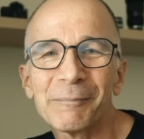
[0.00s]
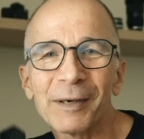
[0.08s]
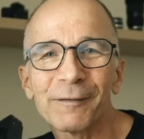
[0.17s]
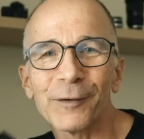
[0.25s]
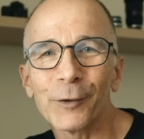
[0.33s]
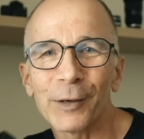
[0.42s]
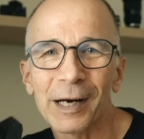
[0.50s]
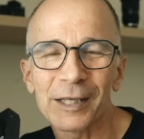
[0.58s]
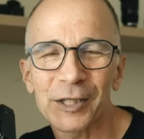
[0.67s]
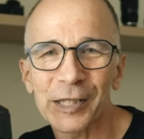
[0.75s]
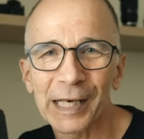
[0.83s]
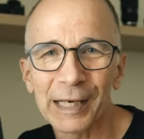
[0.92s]
before I
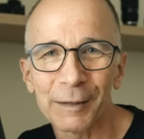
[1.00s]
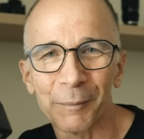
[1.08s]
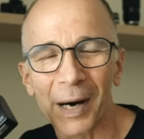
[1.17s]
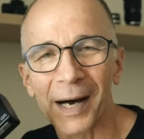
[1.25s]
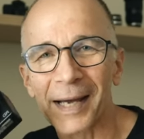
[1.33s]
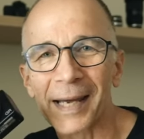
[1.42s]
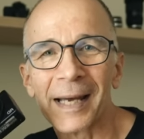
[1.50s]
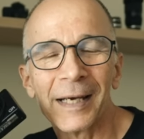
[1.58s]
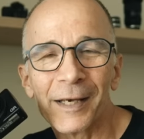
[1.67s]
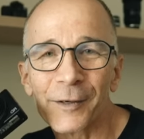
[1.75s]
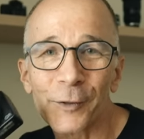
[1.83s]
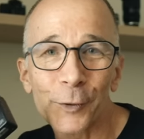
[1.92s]
share my
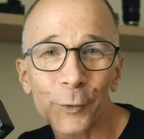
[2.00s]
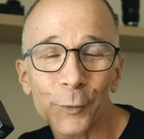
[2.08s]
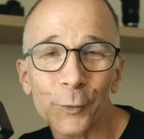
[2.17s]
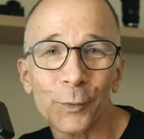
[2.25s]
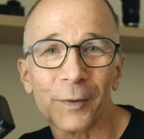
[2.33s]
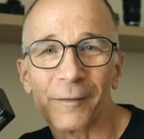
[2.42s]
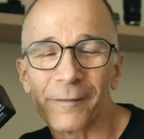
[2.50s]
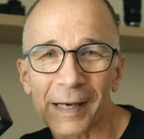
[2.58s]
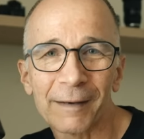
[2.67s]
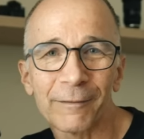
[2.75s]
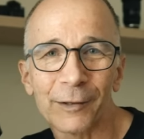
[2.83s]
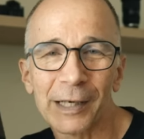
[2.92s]
new
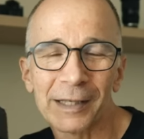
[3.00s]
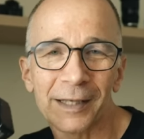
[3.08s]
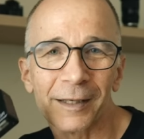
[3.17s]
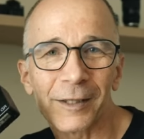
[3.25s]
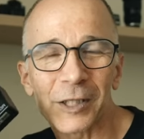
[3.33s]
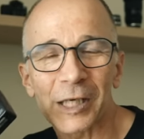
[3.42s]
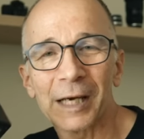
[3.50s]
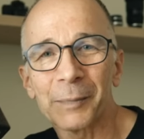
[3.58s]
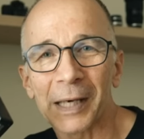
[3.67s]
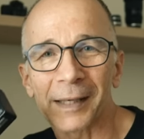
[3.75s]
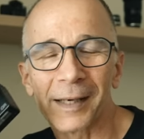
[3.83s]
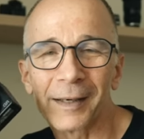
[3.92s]
favorite
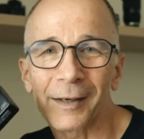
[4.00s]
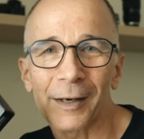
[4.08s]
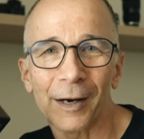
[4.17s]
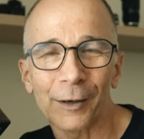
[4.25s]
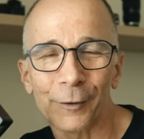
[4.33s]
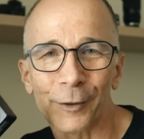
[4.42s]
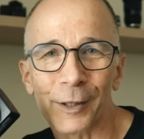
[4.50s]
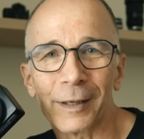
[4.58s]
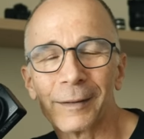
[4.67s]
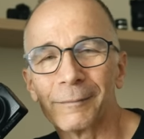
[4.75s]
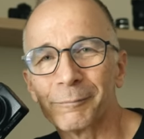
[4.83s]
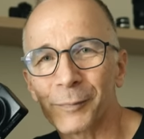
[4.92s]
JPEG
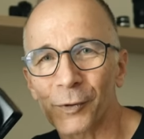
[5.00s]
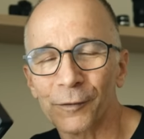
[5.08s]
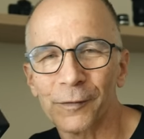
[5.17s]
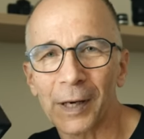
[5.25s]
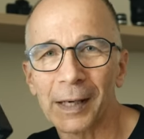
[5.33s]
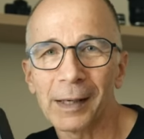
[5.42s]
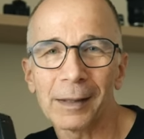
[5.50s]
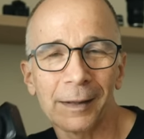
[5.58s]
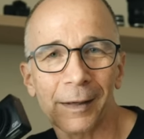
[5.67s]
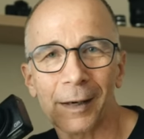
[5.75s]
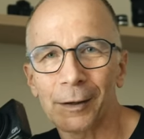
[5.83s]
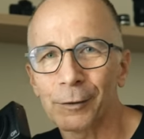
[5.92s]
color profile,
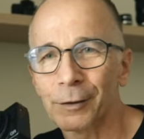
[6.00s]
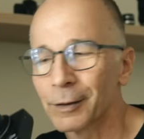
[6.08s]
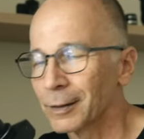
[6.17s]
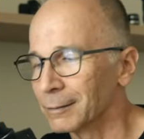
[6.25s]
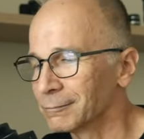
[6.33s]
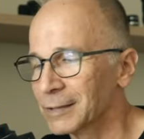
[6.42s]
color